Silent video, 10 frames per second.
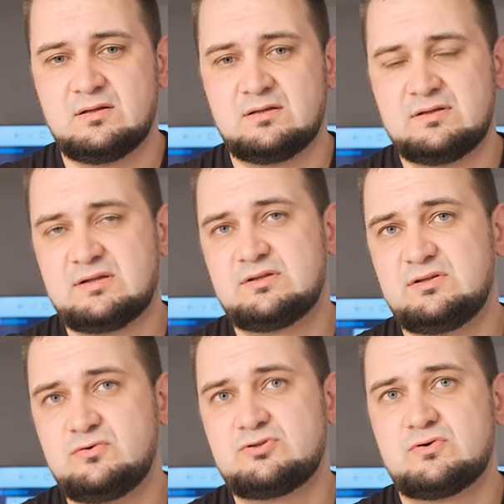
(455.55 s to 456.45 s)
that the
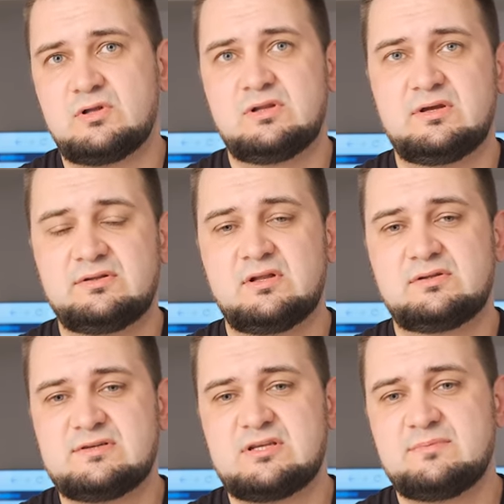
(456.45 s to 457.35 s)
usual
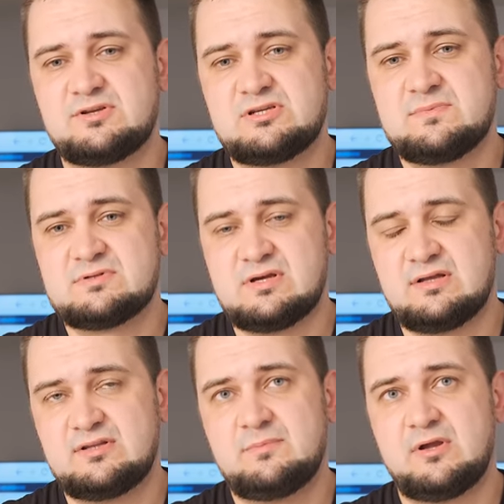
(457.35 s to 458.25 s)
Delta Sigma chips are
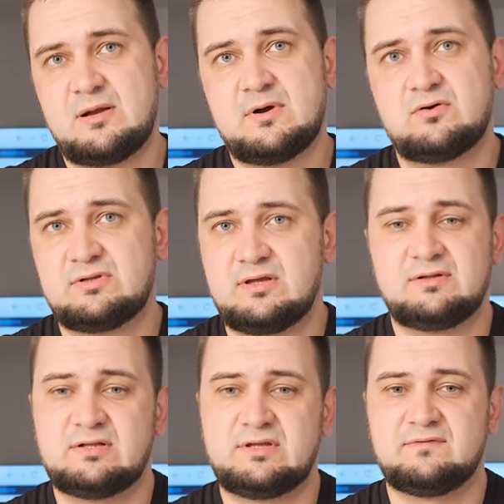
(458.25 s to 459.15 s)
dreaming about
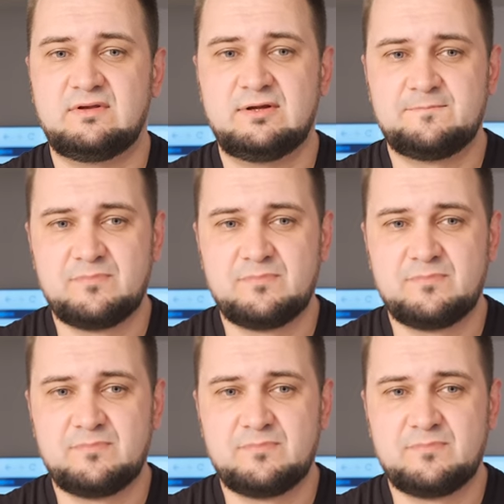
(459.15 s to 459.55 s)
not having.